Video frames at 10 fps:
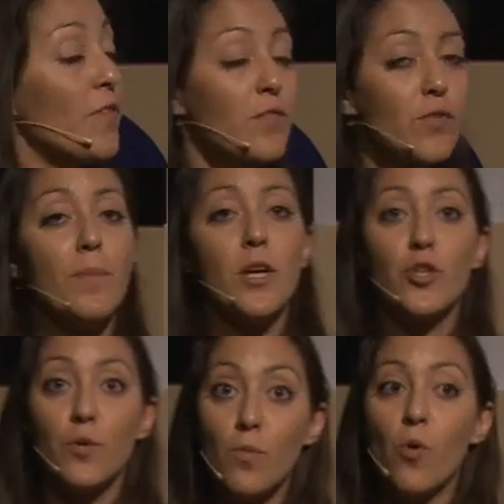of
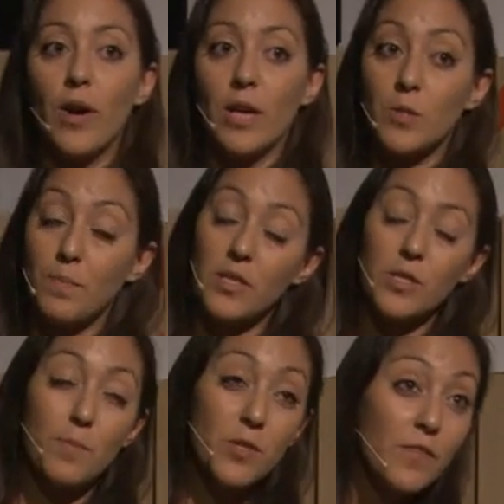information more,
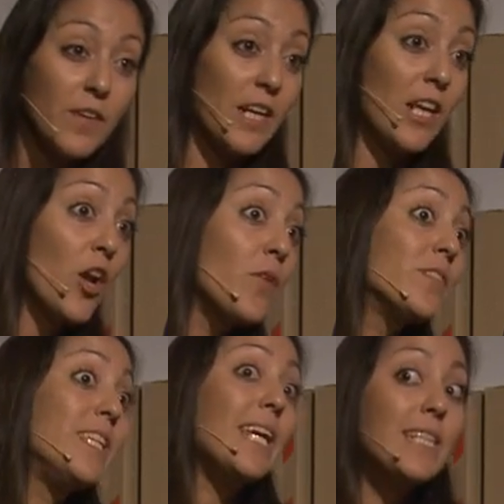specifically a lot
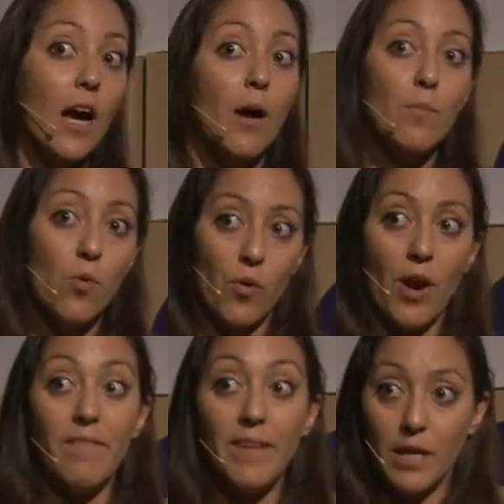of data
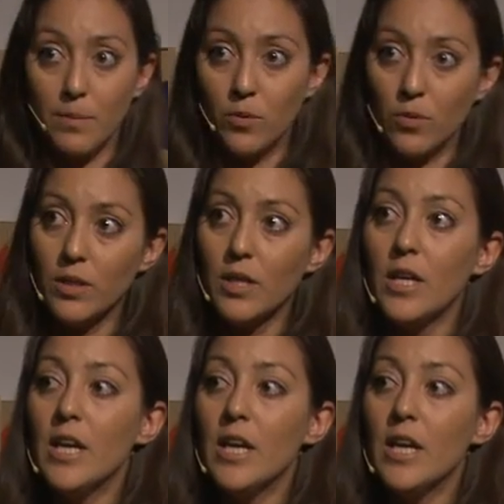more available